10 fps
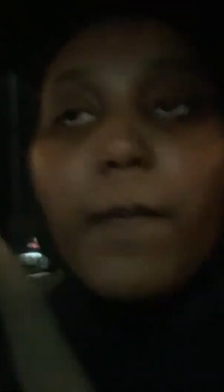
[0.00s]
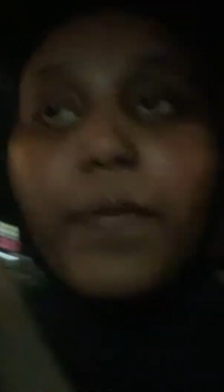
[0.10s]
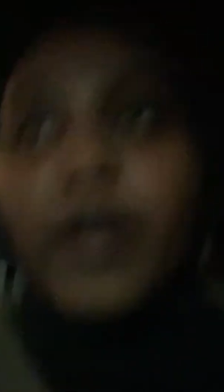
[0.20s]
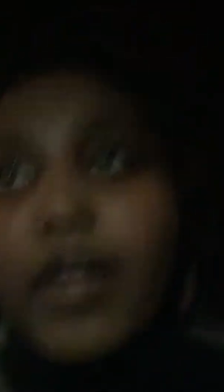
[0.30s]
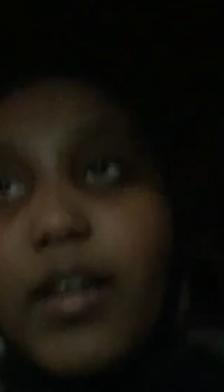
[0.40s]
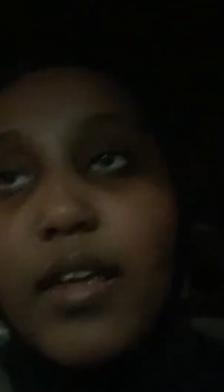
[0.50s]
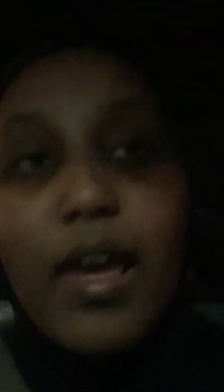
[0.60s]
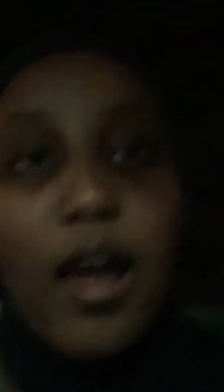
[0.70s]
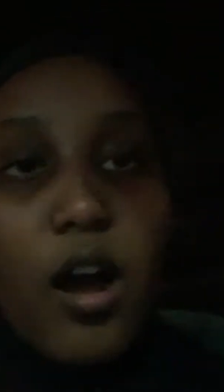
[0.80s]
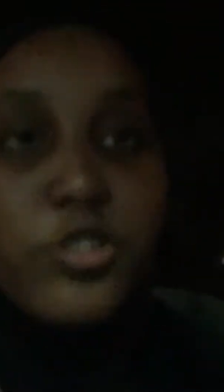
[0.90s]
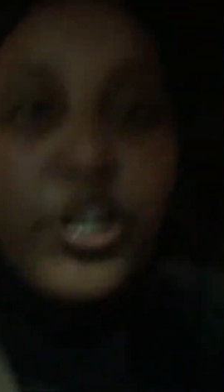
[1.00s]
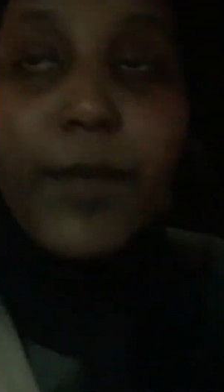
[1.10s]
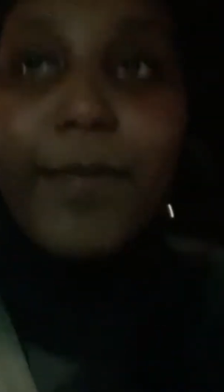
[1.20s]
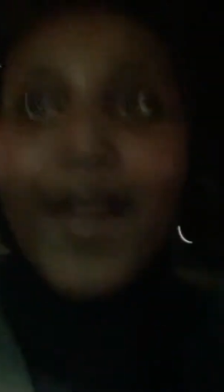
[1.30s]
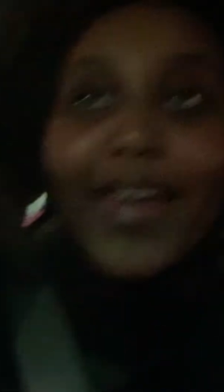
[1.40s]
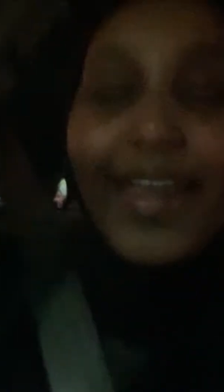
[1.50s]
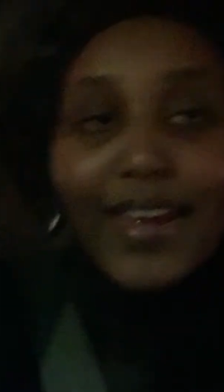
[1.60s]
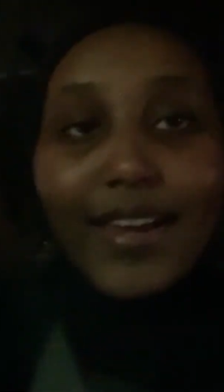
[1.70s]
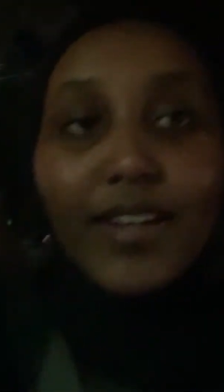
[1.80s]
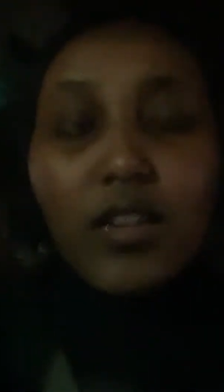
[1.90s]
But yeah, I'll check back
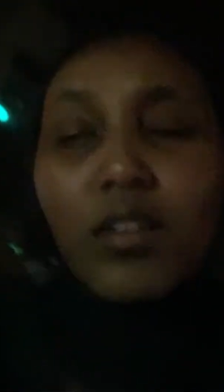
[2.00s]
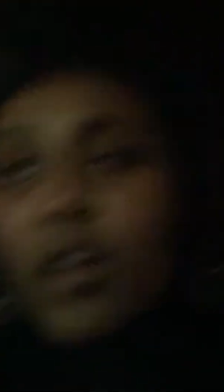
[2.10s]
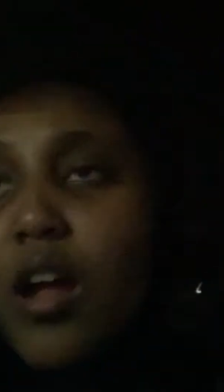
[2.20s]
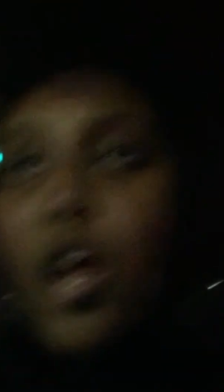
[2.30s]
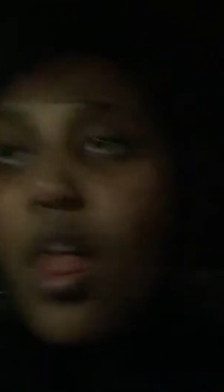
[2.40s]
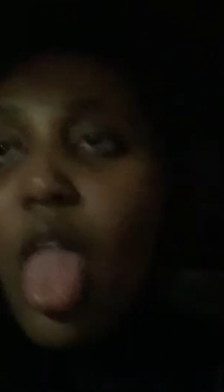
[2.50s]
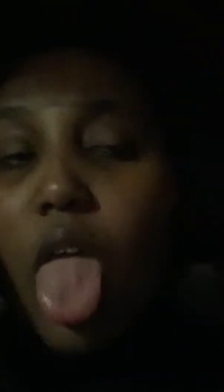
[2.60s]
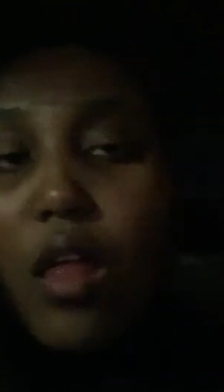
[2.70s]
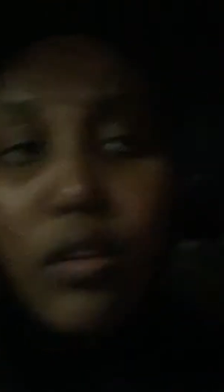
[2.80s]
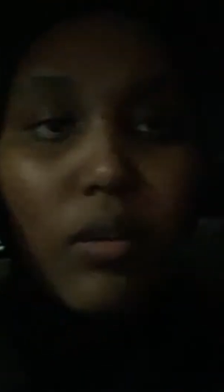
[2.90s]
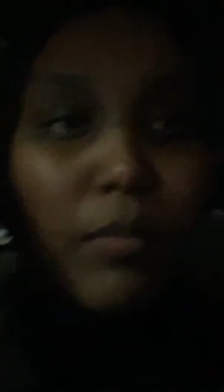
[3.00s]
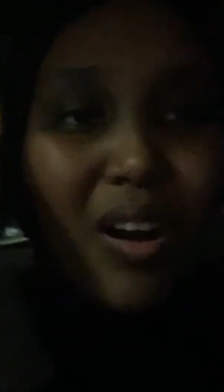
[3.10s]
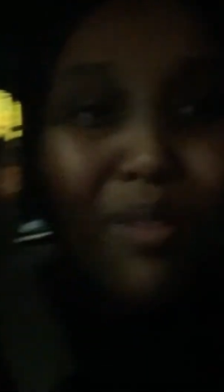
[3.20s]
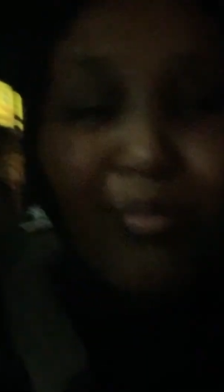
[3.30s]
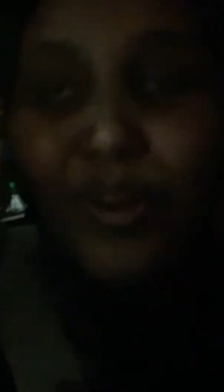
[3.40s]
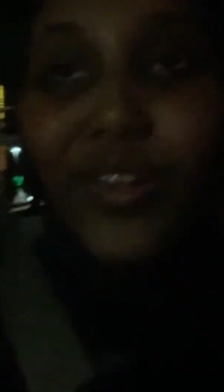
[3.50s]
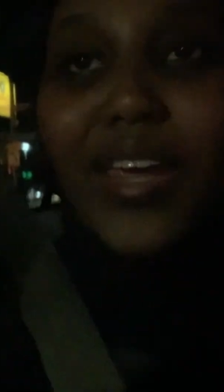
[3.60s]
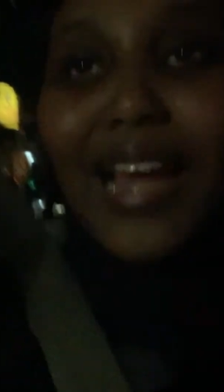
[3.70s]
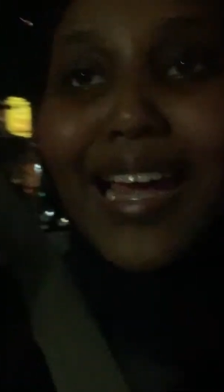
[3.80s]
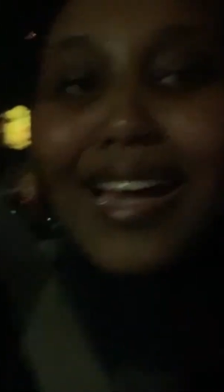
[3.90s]
in tomorrow
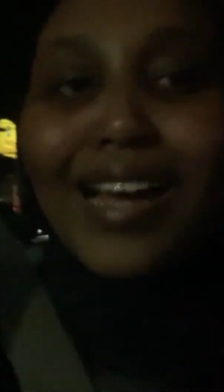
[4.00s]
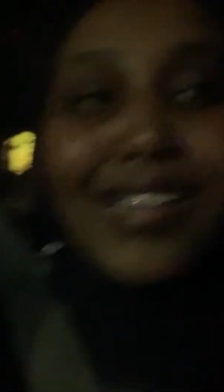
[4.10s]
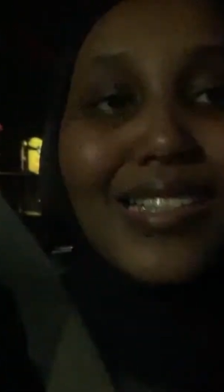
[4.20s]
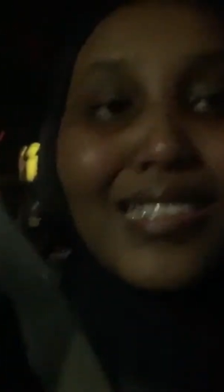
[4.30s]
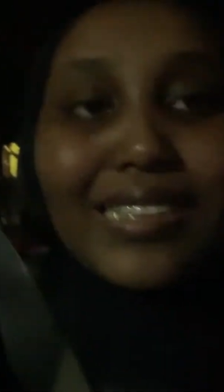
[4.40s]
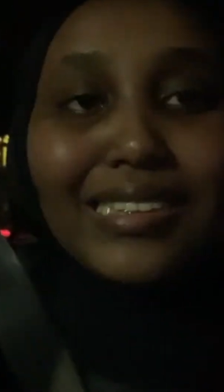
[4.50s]
morning, I guess.